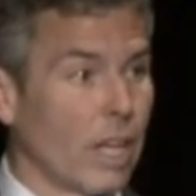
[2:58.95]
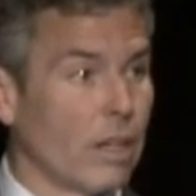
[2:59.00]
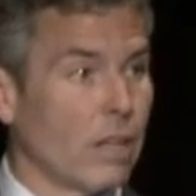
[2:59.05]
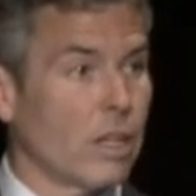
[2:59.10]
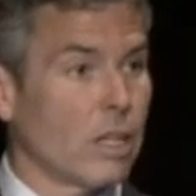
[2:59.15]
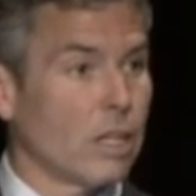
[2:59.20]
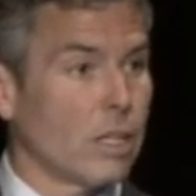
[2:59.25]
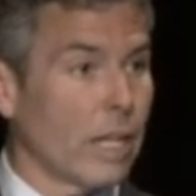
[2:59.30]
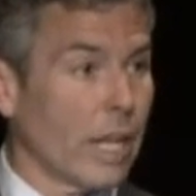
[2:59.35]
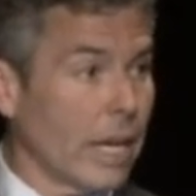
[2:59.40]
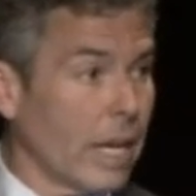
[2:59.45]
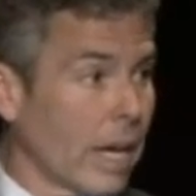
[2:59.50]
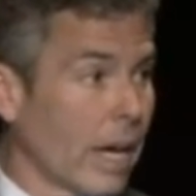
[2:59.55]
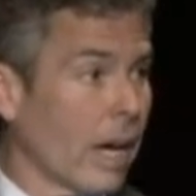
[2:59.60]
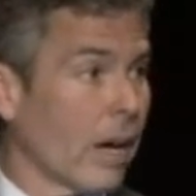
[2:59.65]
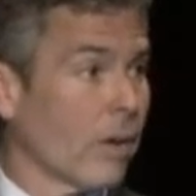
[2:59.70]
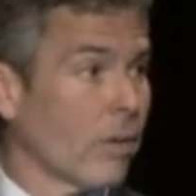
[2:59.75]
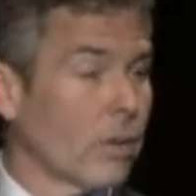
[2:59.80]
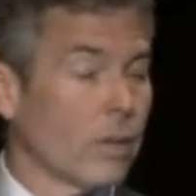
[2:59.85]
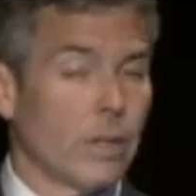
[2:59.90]
uh,
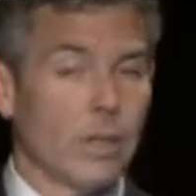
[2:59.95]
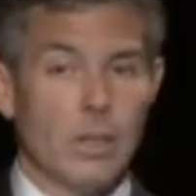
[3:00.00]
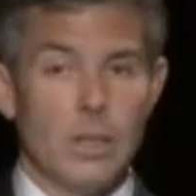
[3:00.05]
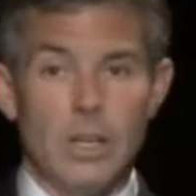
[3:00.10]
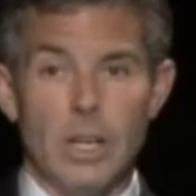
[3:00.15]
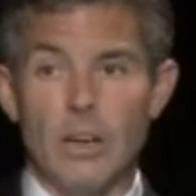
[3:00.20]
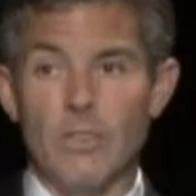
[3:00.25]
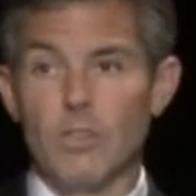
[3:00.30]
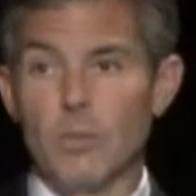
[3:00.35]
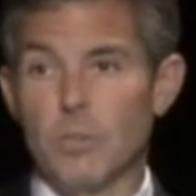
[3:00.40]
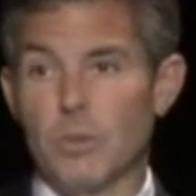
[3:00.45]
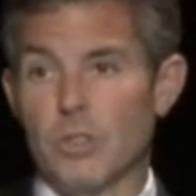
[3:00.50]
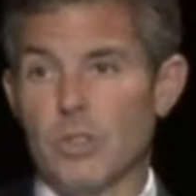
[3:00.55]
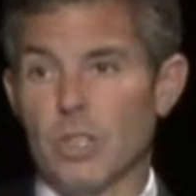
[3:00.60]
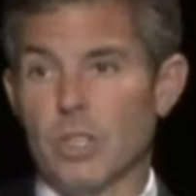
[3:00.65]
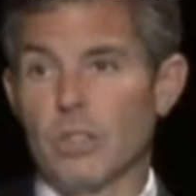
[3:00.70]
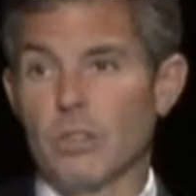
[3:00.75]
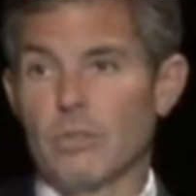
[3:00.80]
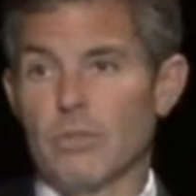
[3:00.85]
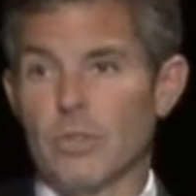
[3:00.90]
layout of the particular